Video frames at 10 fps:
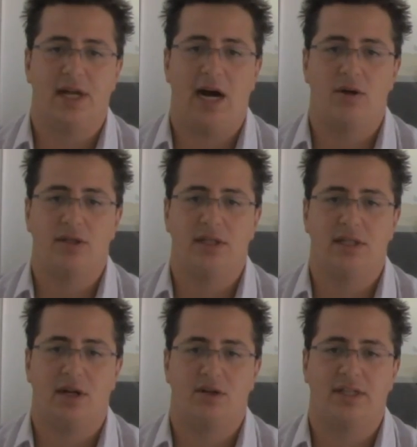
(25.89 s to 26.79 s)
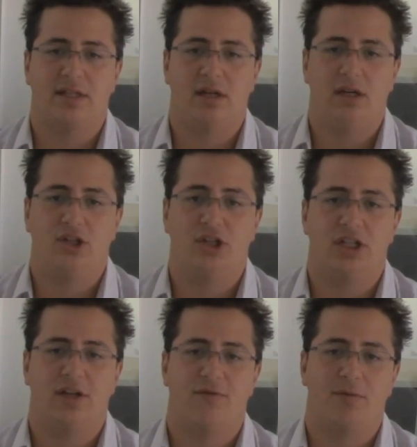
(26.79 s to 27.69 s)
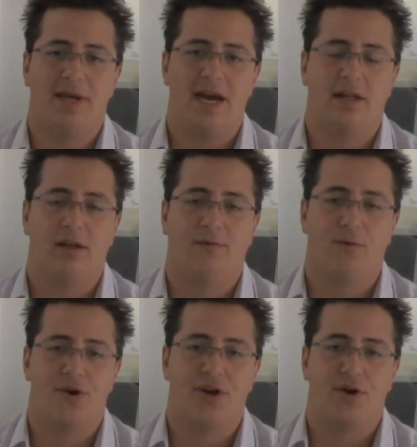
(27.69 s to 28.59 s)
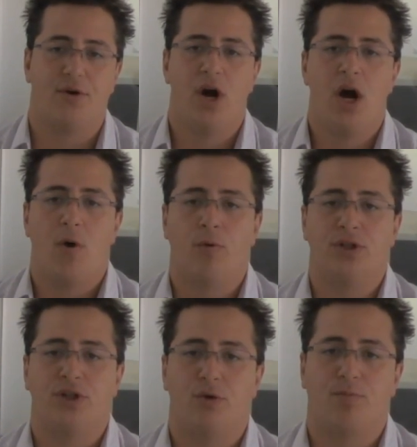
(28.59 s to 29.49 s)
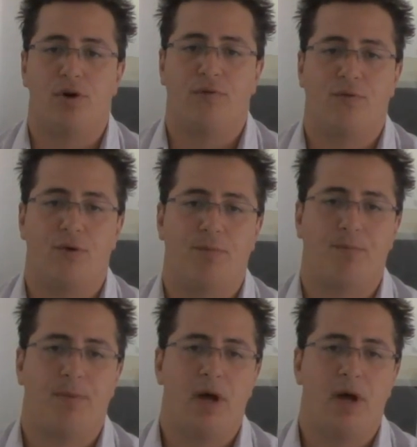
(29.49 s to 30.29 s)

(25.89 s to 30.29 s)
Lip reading: The housing starts seasonally adjusted from Canada 4th-year were 0.4